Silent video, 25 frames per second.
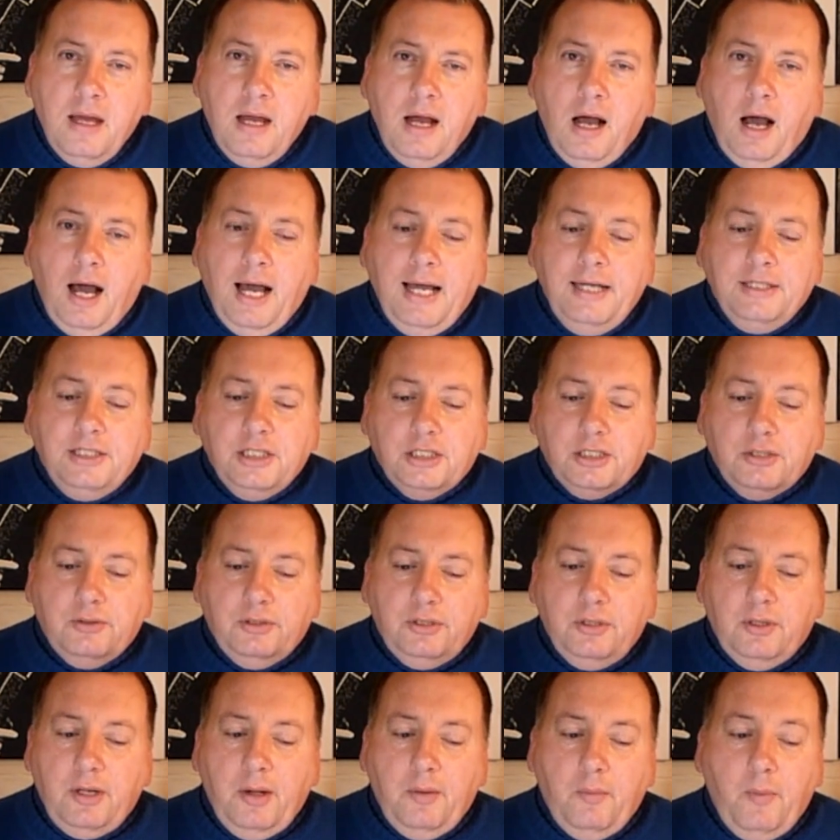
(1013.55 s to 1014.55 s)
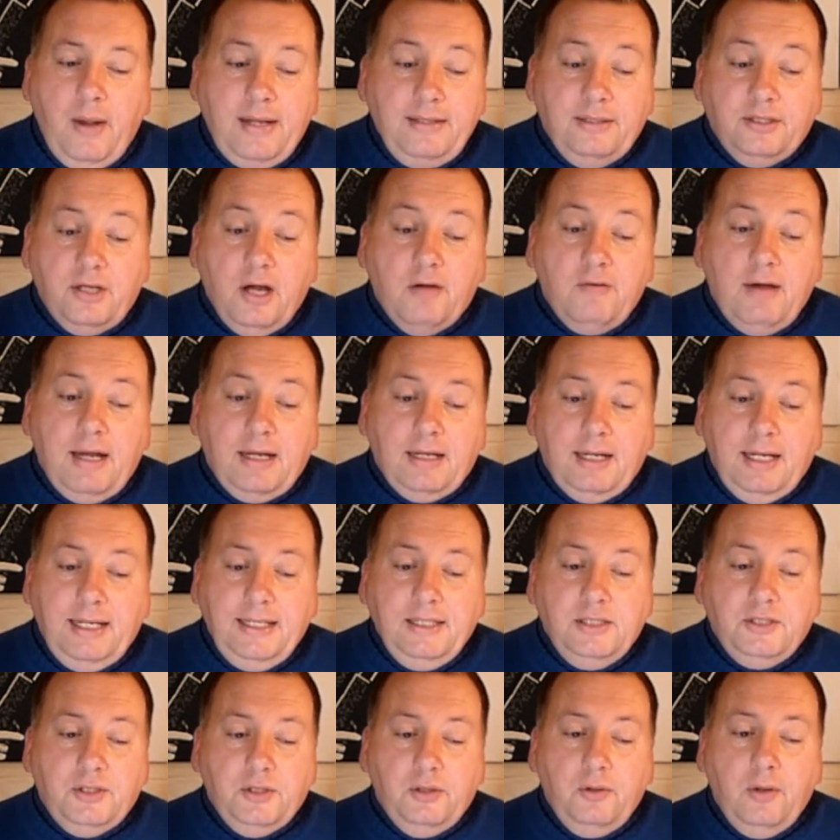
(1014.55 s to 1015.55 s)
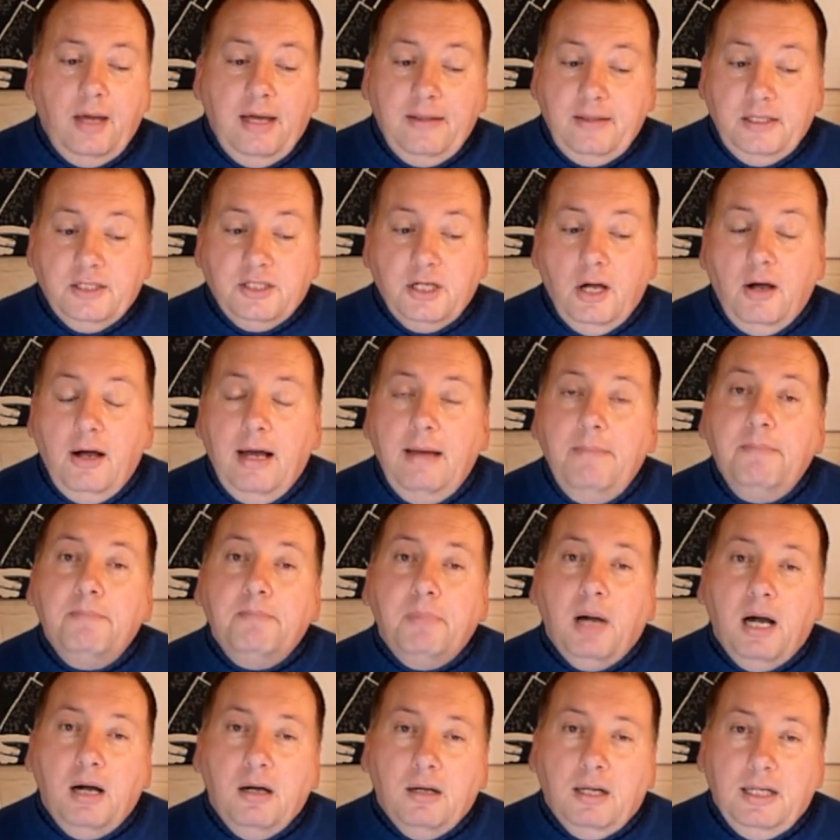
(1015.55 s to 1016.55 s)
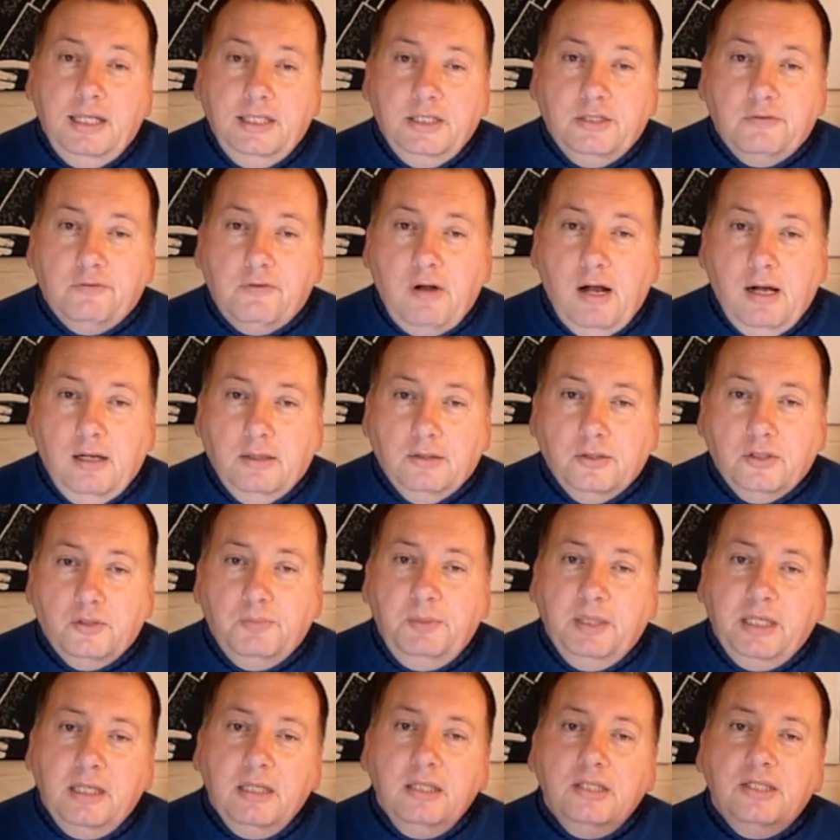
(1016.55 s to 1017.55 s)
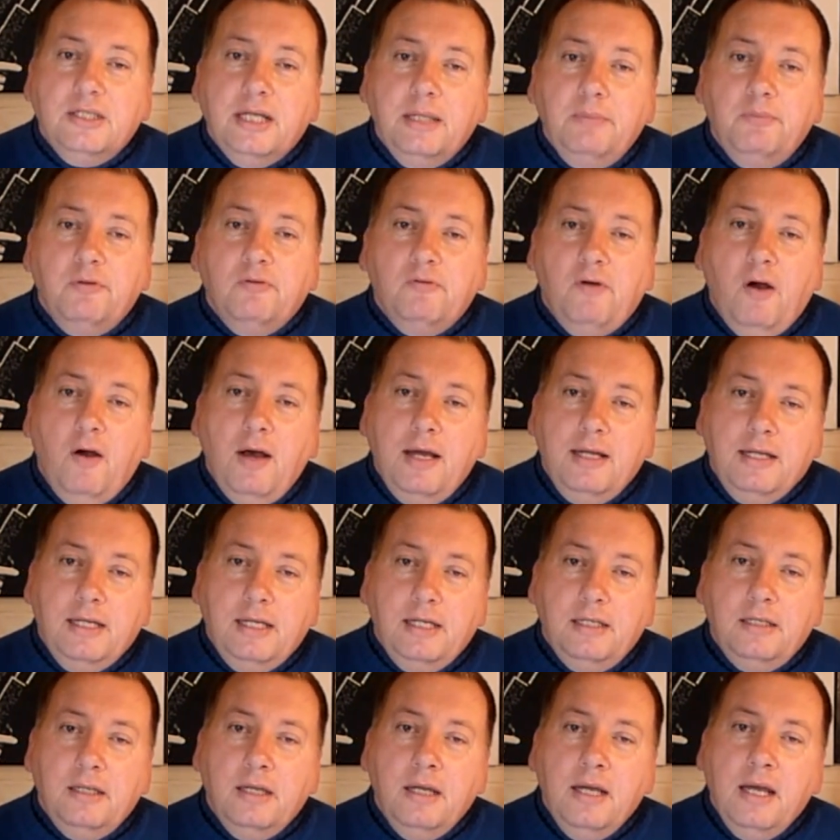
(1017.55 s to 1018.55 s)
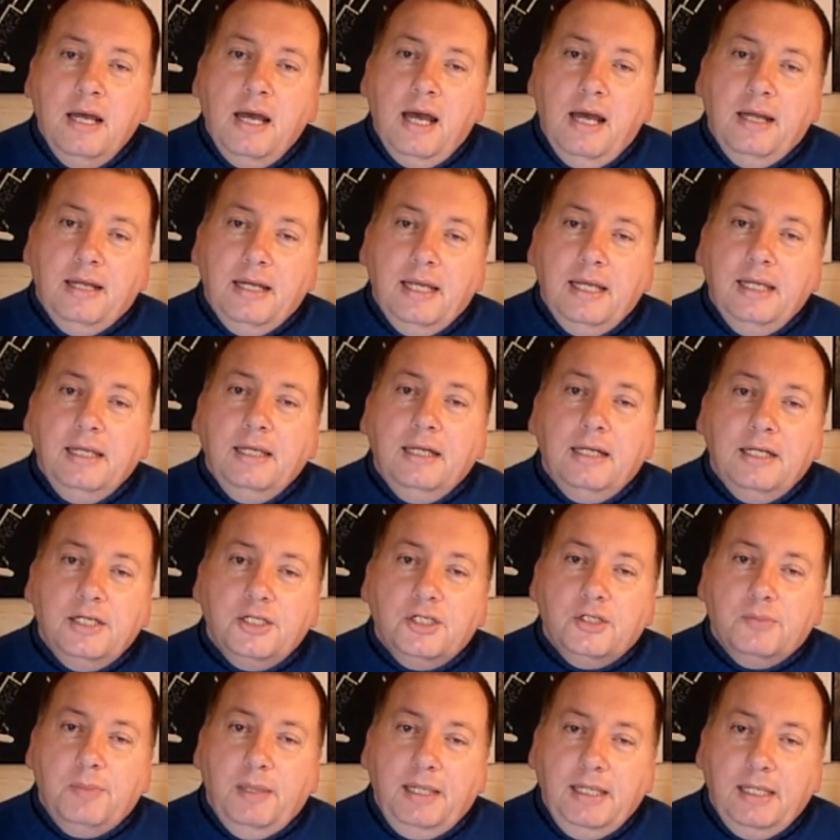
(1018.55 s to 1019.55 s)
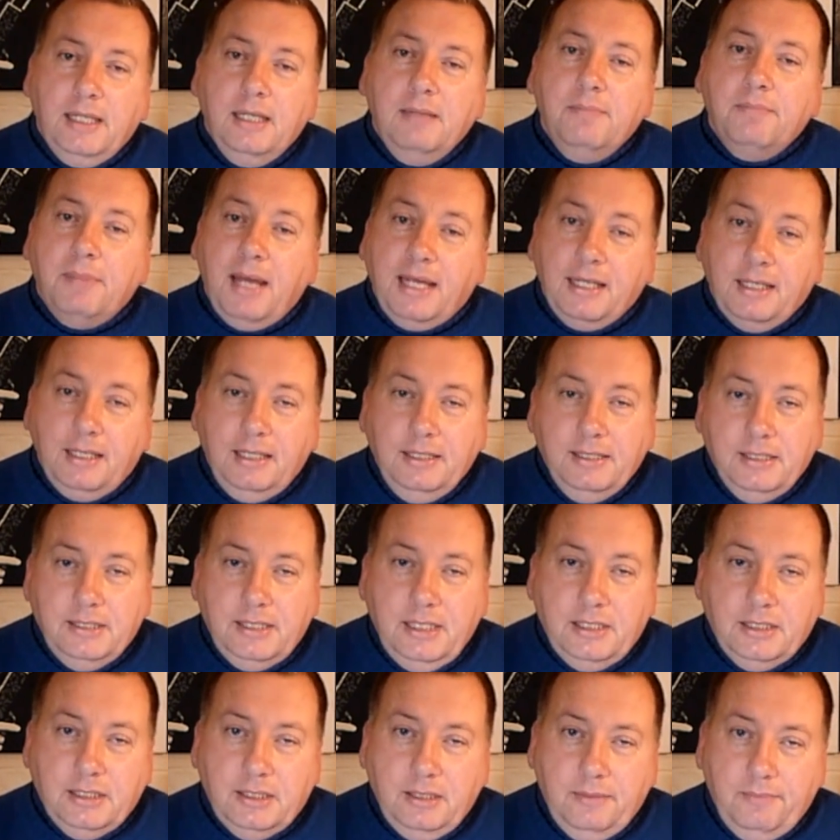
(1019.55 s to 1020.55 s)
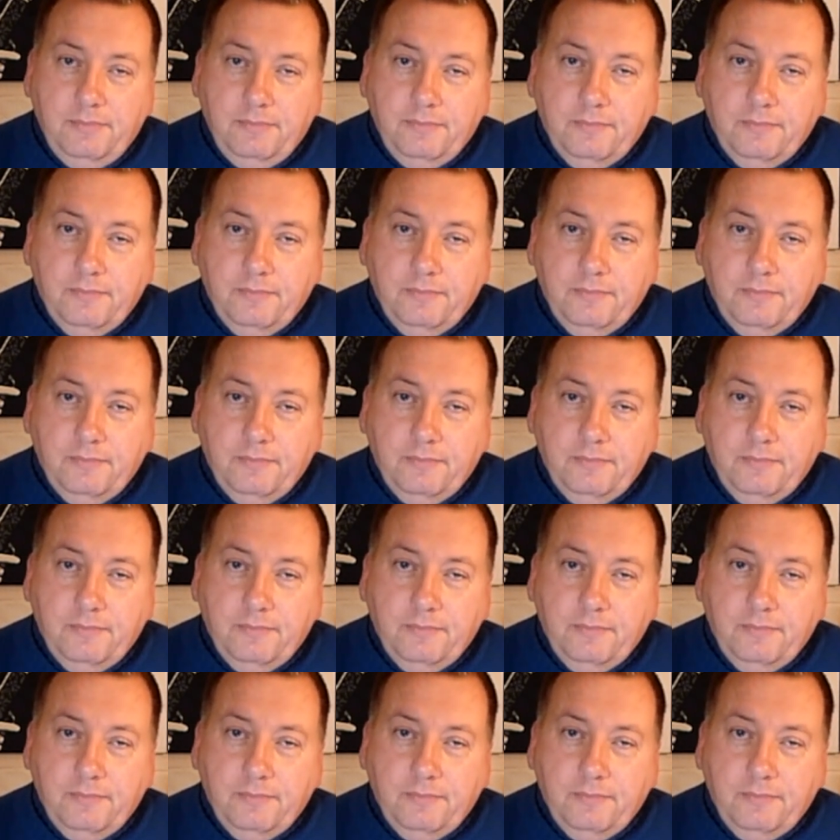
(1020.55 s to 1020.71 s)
I just went directly to, at the time, Barclays France, because they provided an English-speaking banking system.